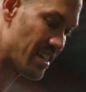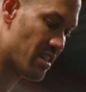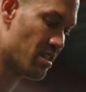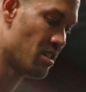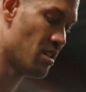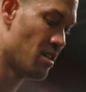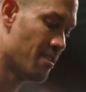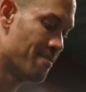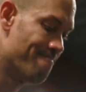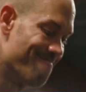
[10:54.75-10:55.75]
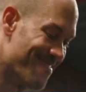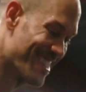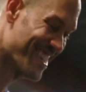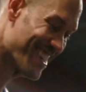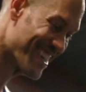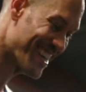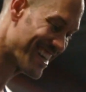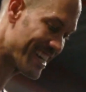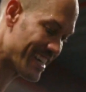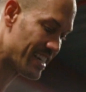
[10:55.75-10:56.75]
tending to squeeze as hard as
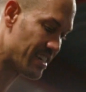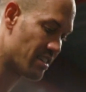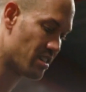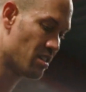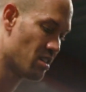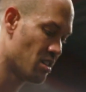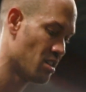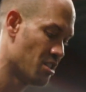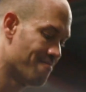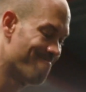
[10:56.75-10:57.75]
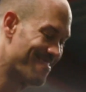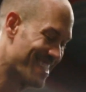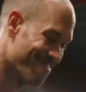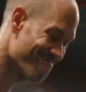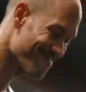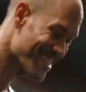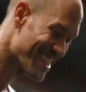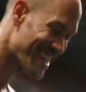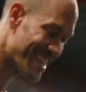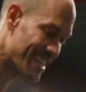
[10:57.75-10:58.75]
possible to get the maximal contraction I can
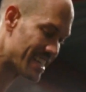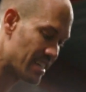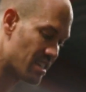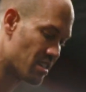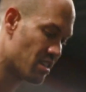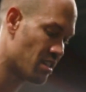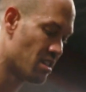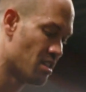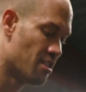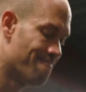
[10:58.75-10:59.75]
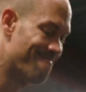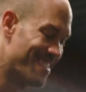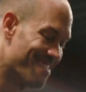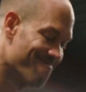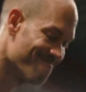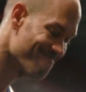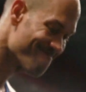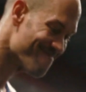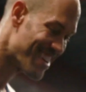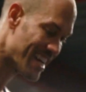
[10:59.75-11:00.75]
out of my lats. You'll notice that I
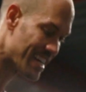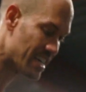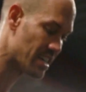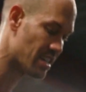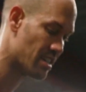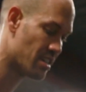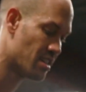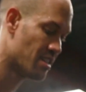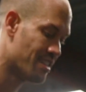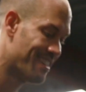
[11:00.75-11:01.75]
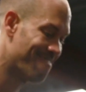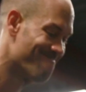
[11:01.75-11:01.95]
keep my elbows fairly tucked